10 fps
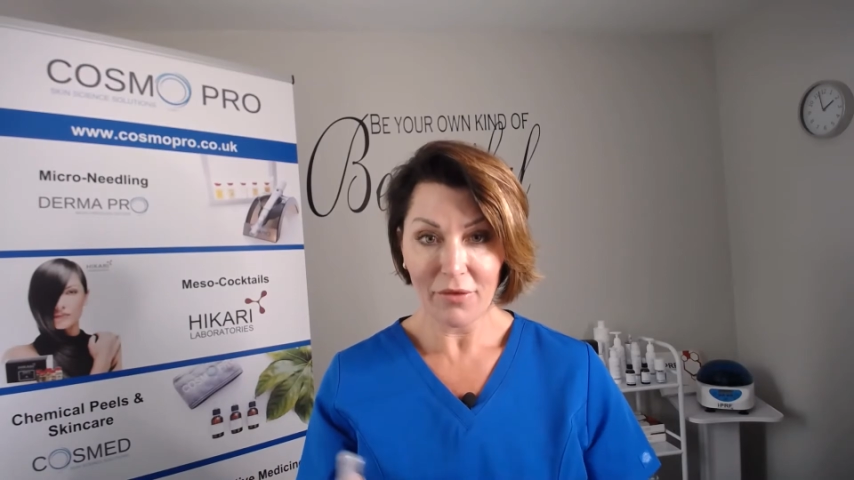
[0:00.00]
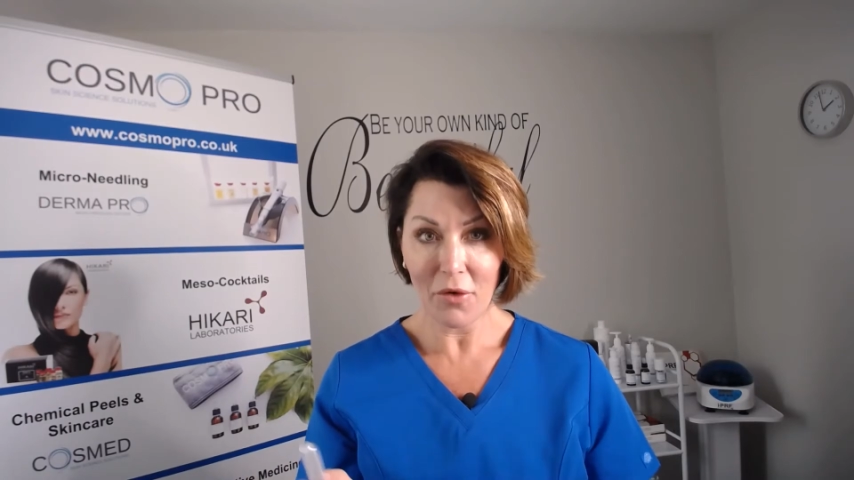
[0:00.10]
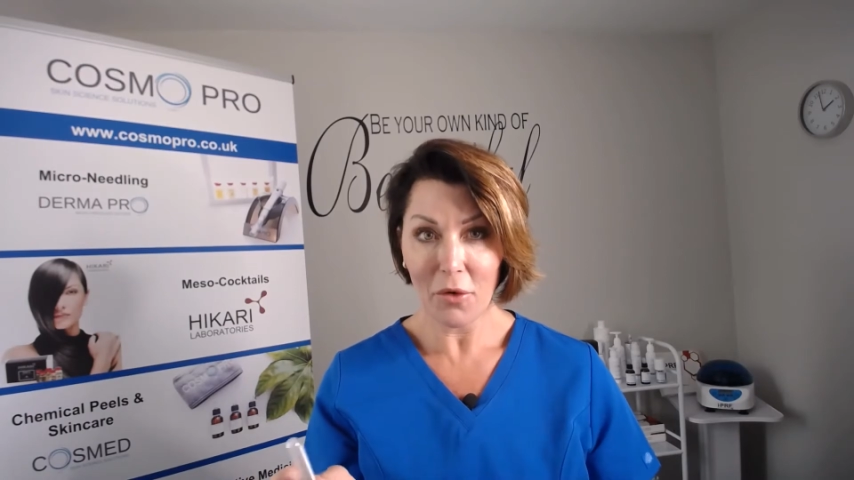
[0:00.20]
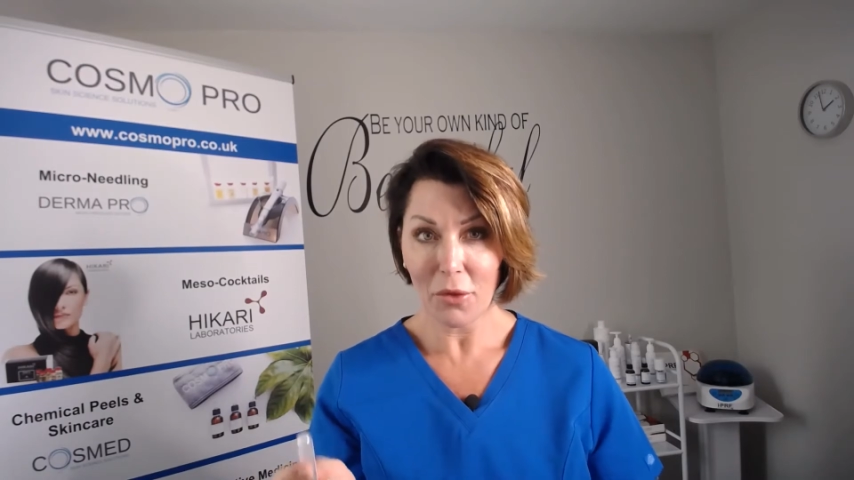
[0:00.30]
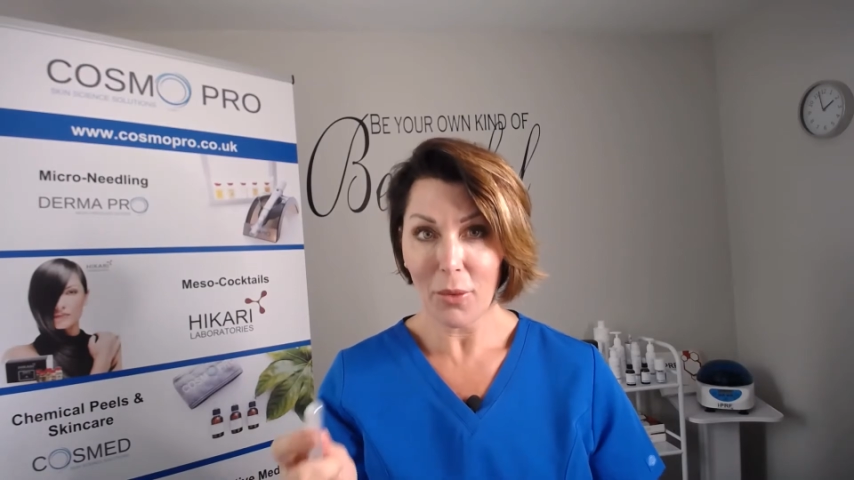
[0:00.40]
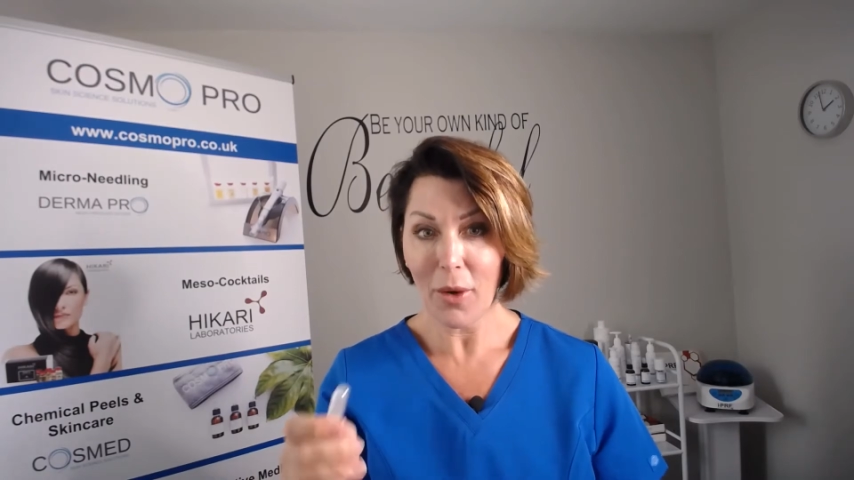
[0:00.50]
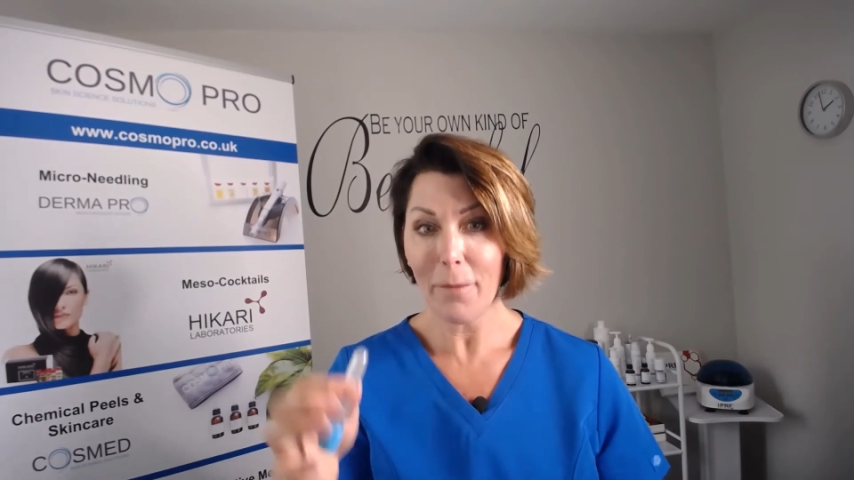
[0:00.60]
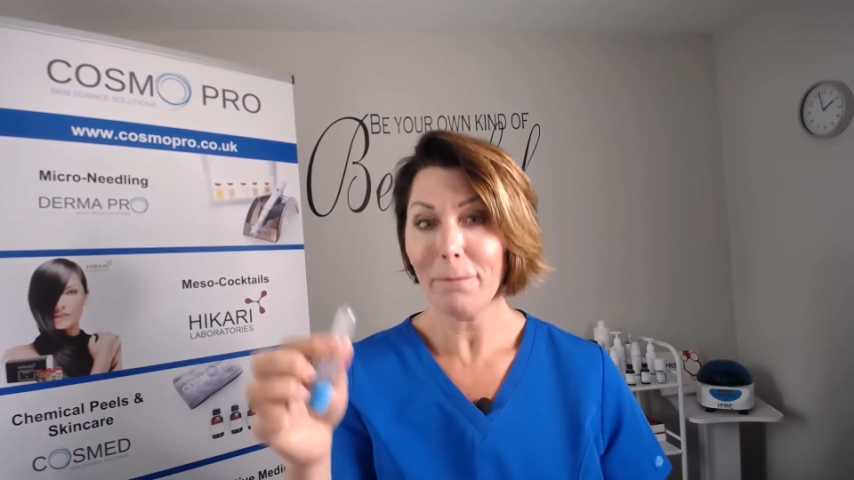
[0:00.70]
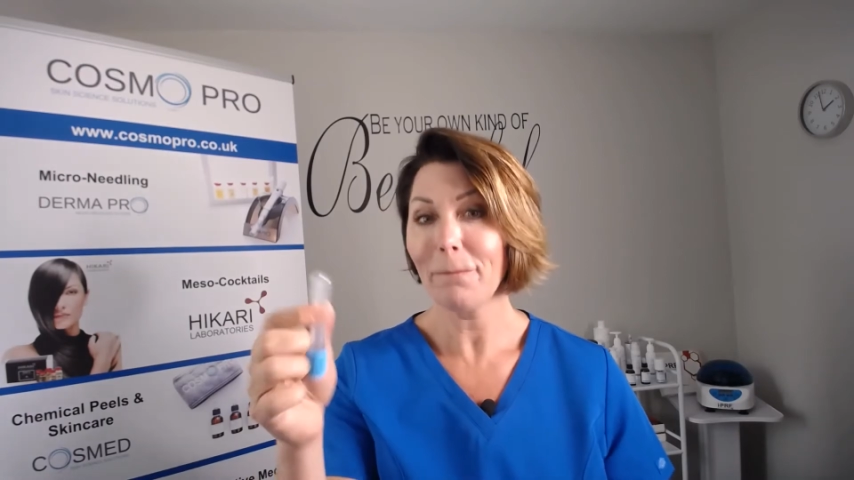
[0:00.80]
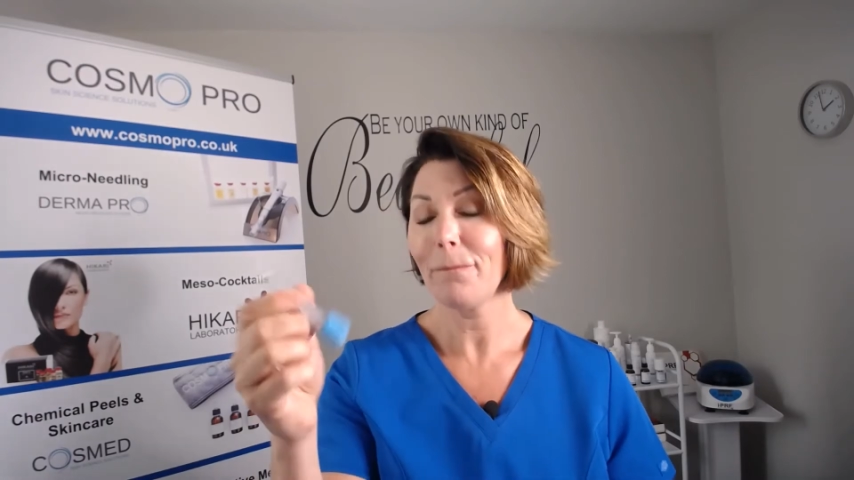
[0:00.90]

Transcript: fourth one